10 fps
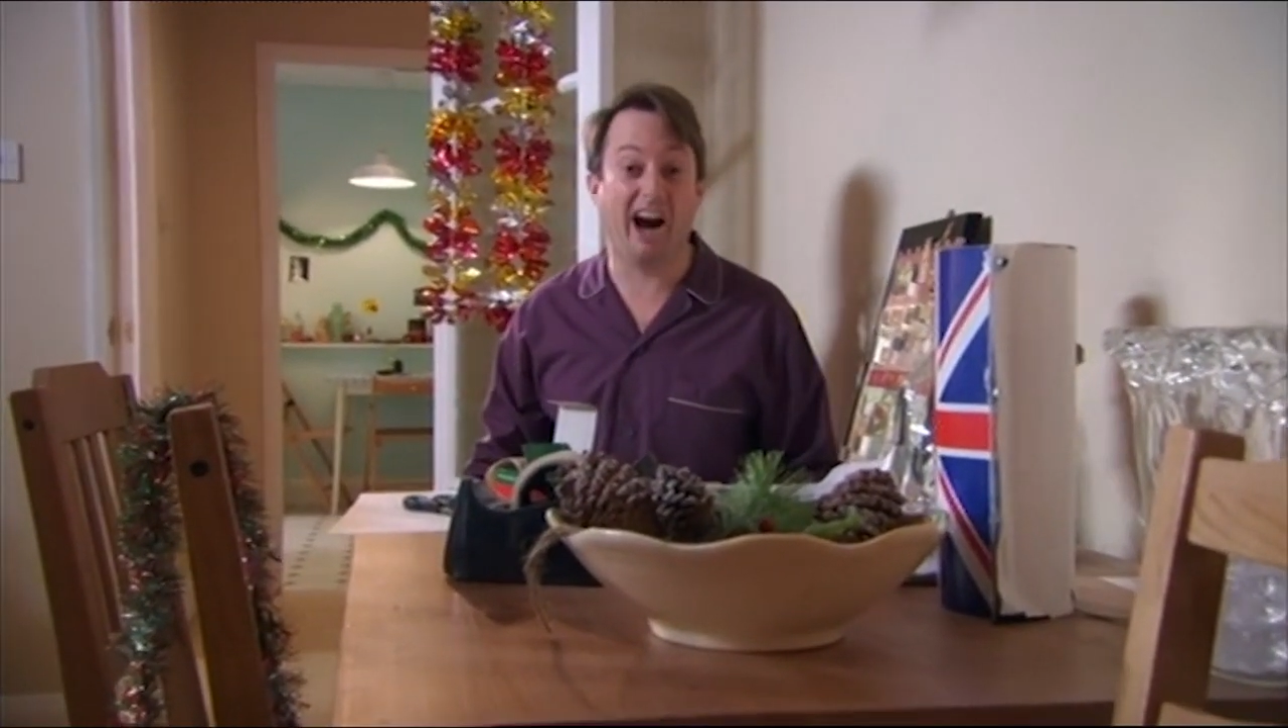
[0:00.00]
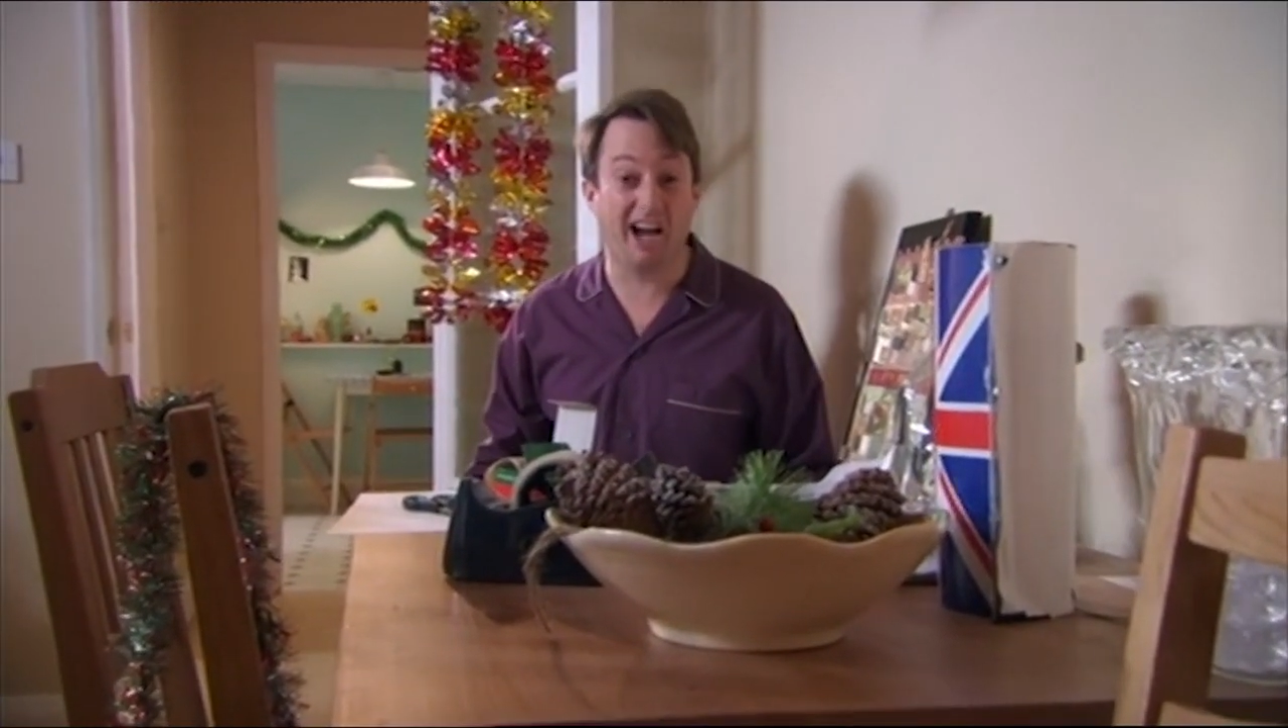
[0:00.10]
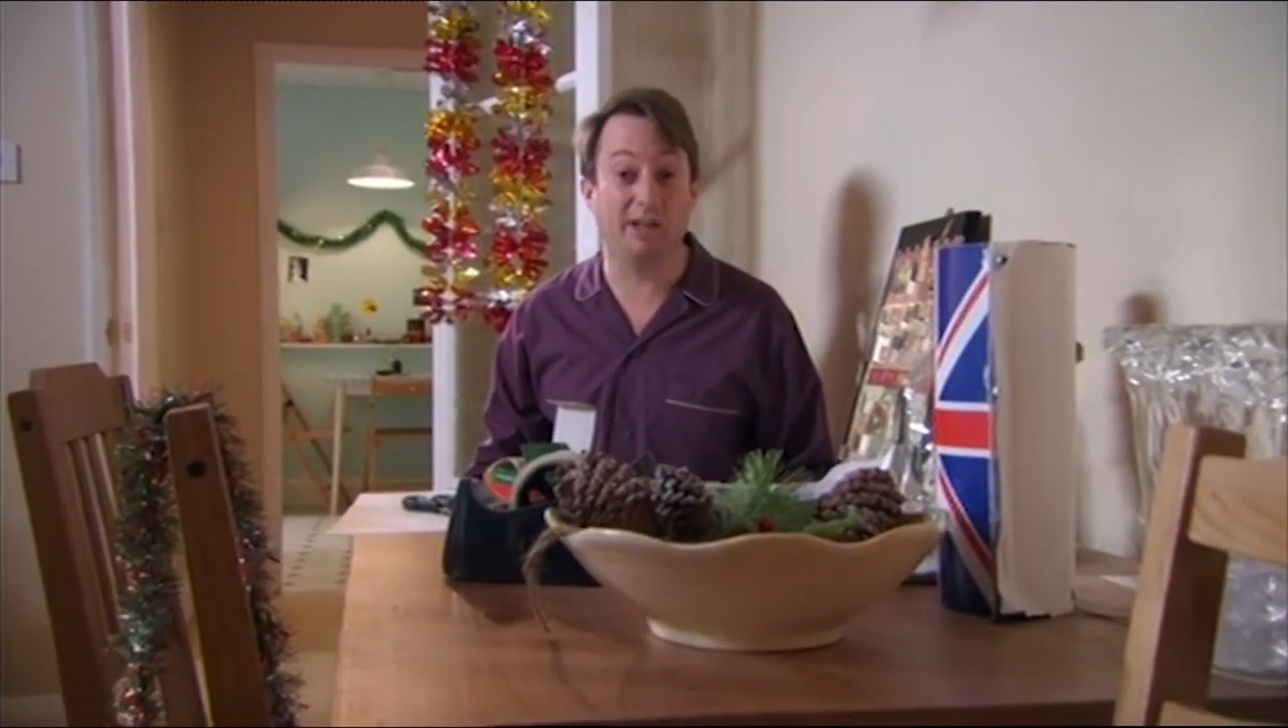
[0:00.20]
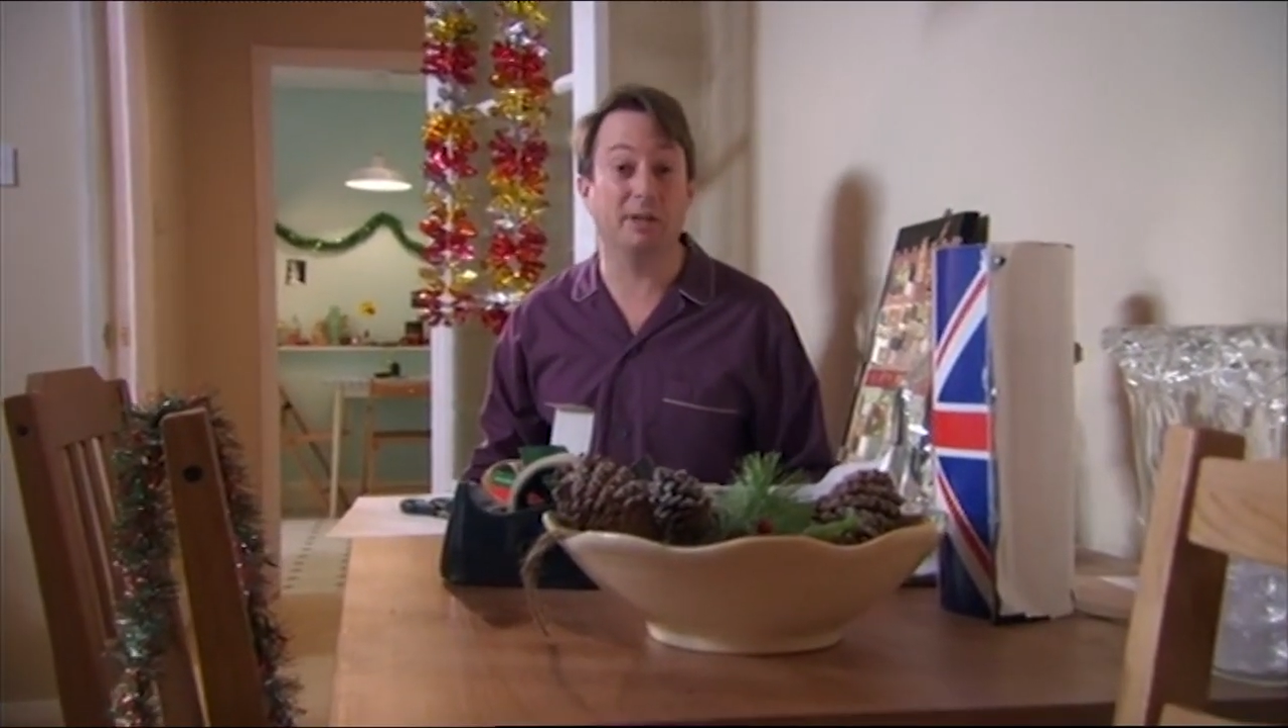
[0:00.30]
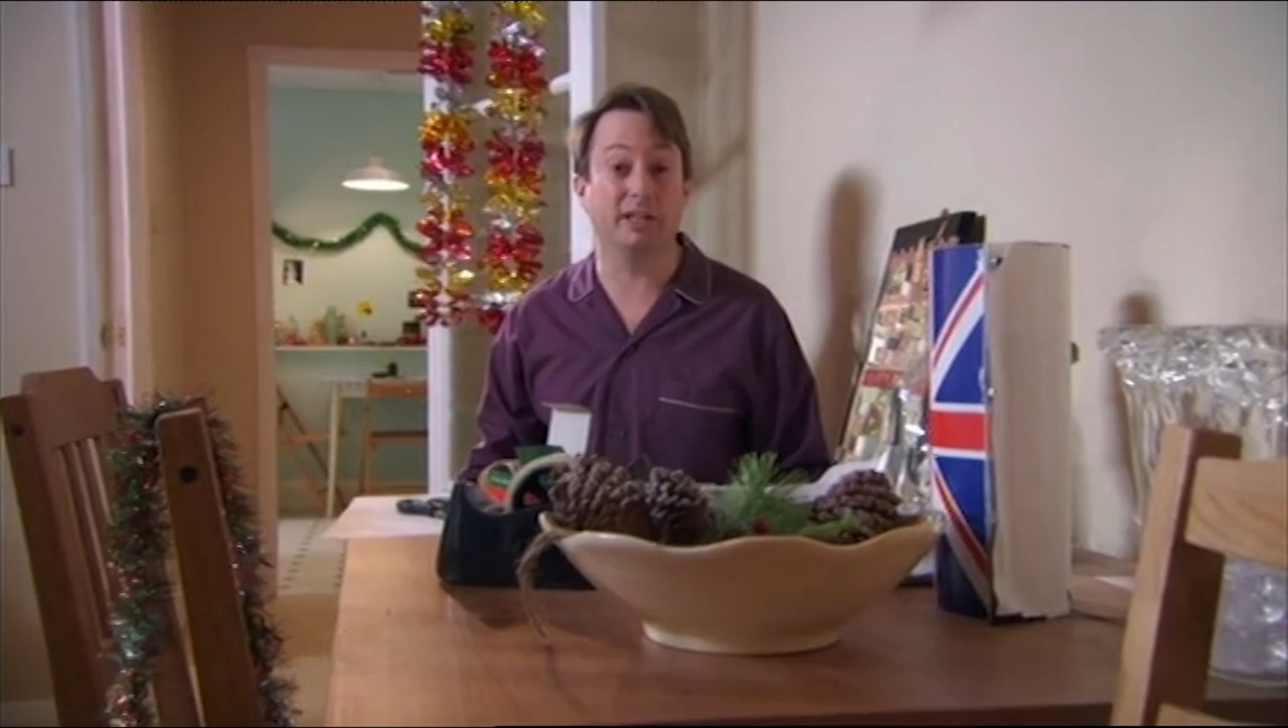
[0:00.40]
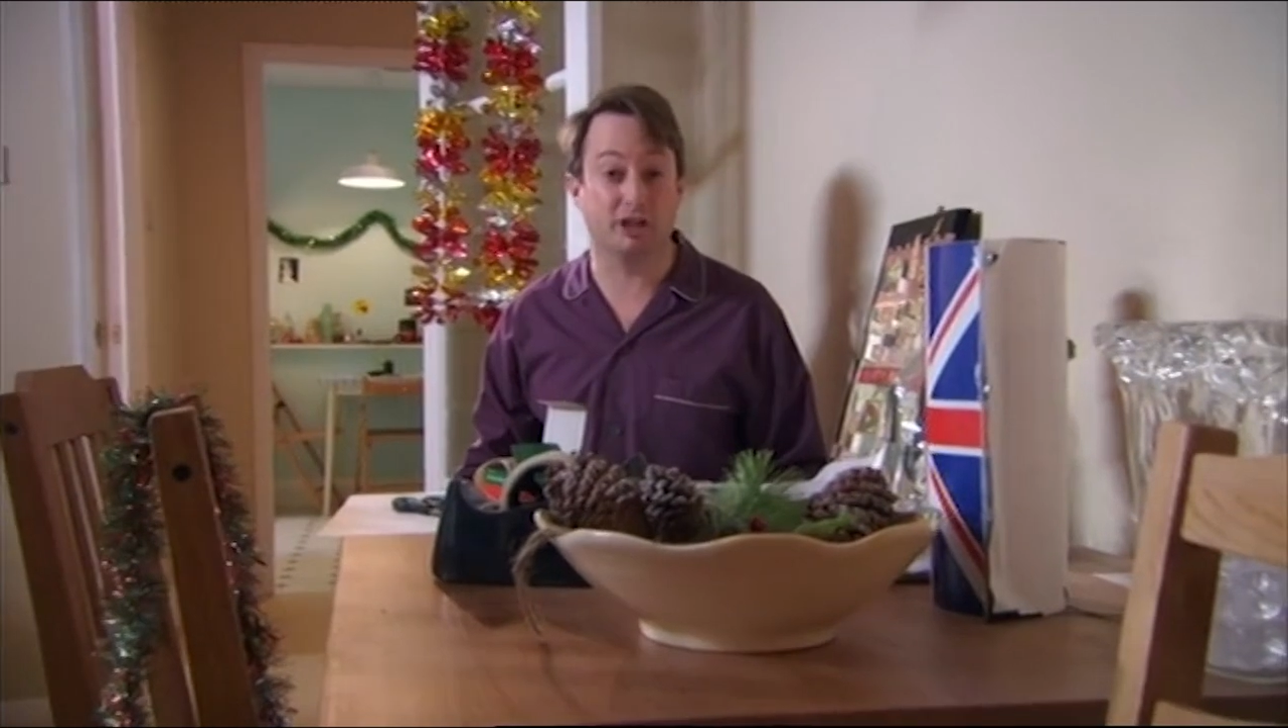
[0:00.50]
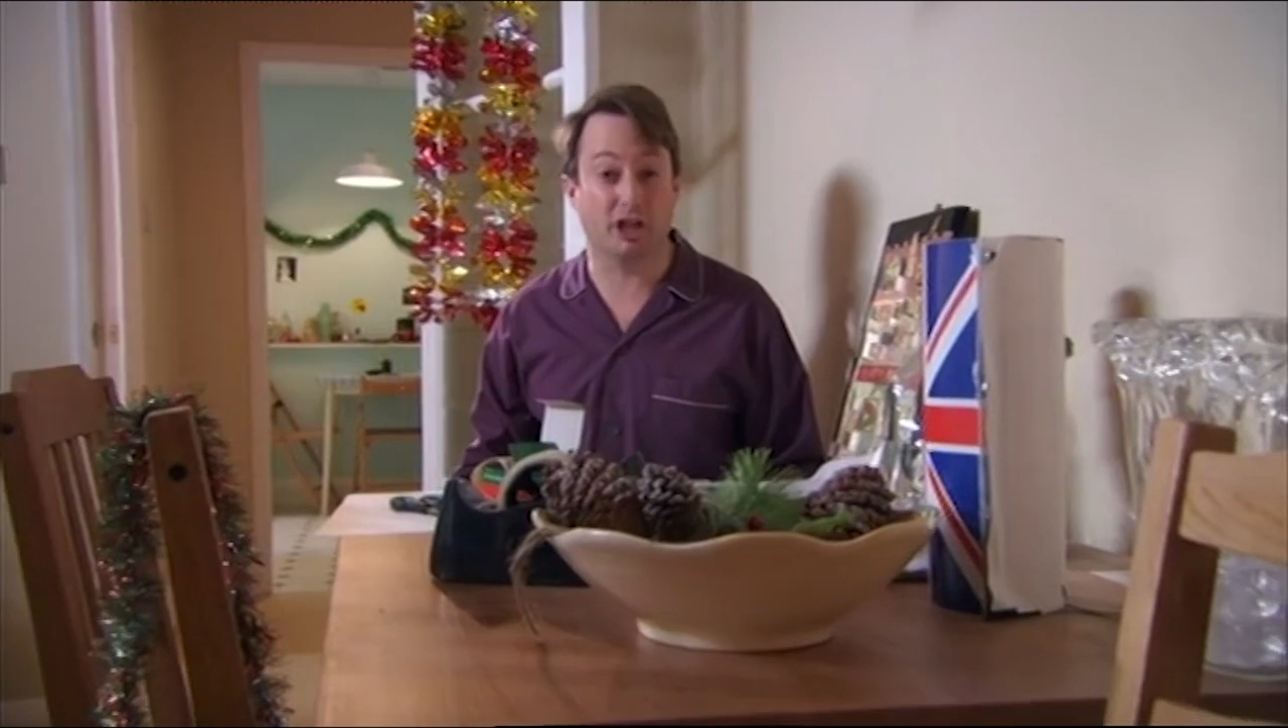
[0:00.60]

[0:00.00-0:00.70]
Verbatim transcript: I'm in